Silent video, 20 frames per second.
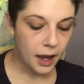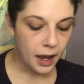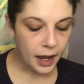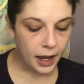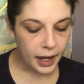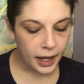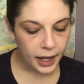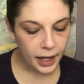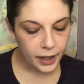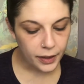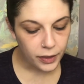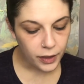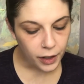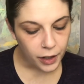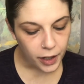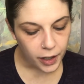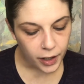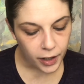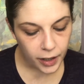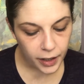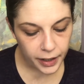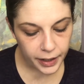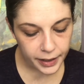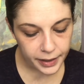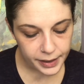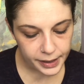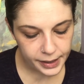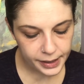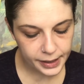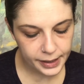And the card
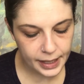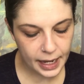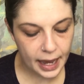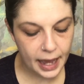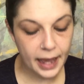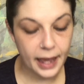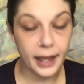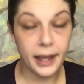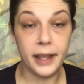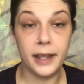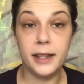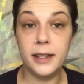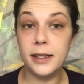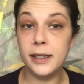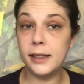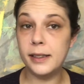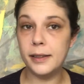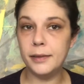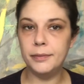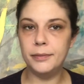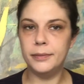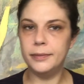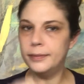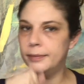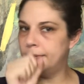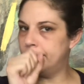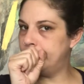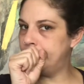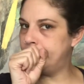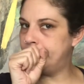says,
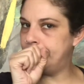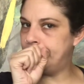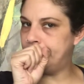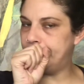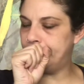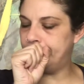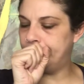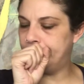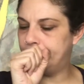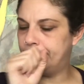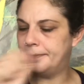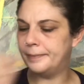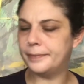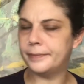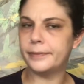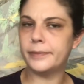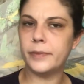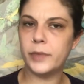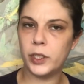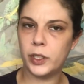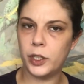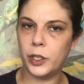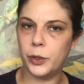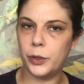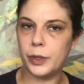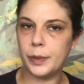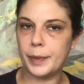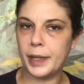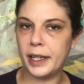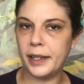excuse
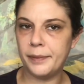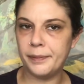me.